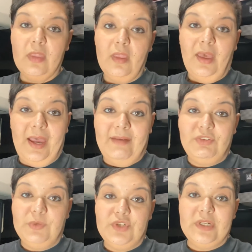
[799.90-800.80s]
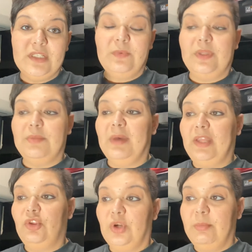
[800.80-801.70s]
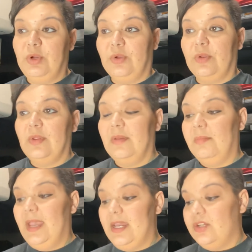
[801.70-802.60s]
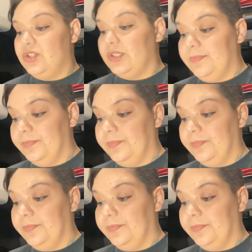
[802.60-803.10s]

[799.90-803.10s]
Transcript: I have to address it with my terminal manager